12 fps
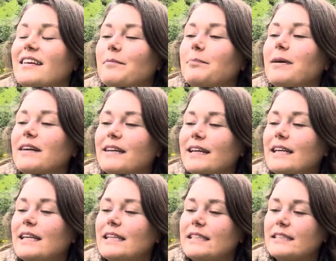but
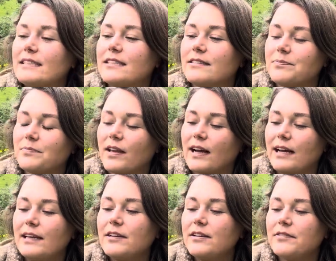it
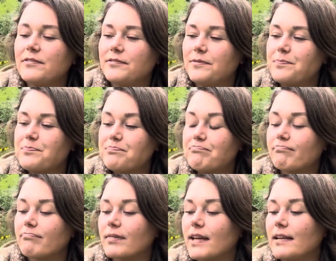kind of
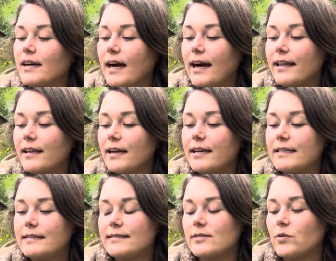
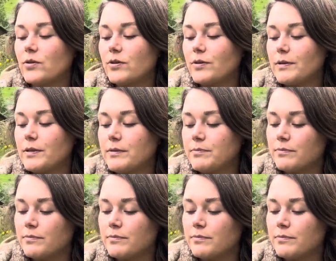highlights or